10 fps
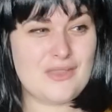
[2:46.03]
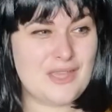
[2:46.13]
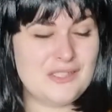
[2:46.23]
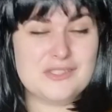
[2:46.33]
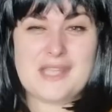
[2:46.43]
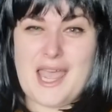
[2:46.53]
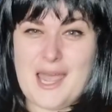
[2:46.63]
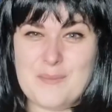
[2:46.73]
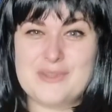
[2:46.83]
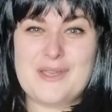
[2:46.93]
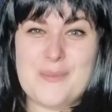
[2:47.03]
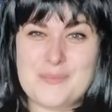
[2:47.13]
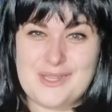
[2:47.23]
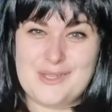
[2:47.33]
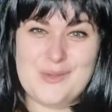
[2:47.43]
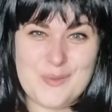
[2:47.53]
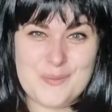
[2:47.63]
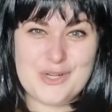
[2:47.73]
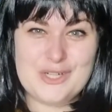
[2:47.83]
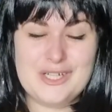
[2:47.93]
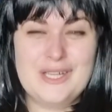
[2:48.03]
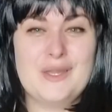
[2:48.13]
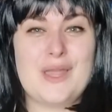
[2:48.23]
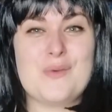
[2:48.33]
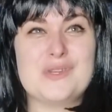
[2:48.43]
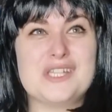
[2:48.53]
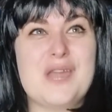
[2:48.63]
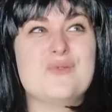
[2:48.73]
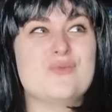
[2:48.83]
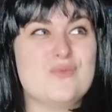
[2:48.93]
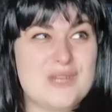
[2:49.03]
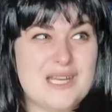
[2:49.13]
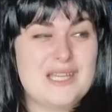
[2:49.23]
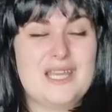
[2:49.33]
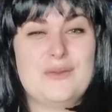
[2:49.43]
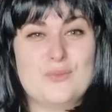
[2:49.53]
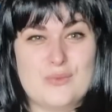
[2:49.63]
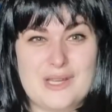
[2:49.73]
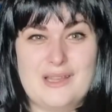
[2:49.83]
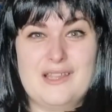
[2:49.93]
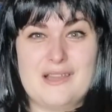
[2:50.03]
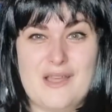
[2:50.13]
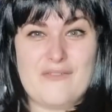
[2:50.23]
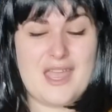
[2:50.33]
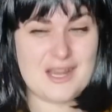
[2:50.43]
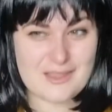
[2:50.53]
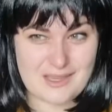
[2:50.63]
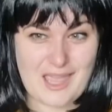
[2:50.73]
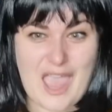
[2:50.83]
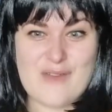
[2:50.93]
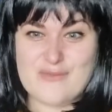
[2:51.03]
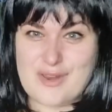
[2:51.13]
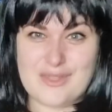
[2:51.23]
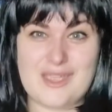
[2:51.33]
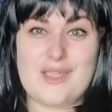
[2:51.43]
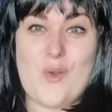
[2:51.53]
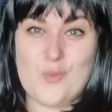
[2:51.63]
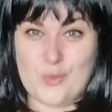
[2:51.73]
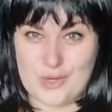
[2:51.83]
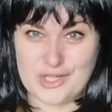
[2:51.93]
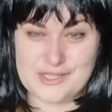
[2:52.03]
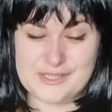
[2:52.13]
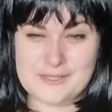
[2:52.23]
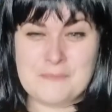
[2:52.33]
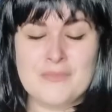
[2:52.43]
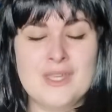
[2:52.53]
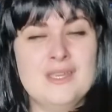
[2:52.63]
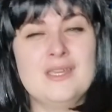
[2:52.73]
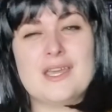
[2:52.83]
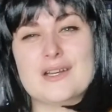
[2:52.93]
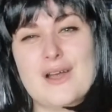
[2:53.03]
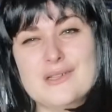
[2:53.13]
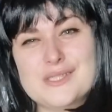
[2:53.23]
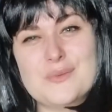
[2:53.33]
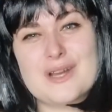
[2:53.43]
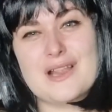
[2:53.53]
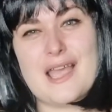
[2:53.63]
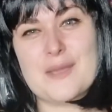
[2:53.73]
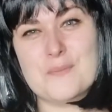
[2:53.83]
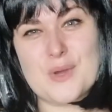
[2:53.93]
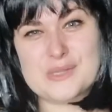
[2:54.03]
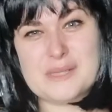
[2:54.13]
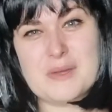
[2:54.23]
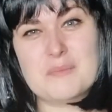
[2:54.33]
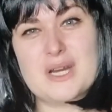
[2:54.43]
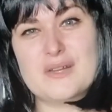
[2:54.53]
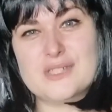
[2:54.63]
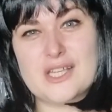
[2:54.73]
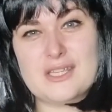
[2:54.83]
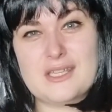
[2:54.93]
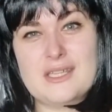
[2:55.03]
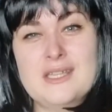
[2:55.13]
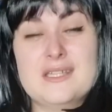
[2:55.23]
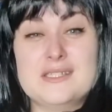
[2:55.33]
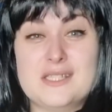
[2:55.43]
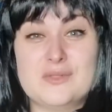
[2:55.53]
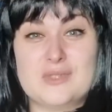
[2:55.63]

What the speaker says: they just amped up the humor, which I really, really love. And I think everything works. And also what I like most about Bride of Chucky is the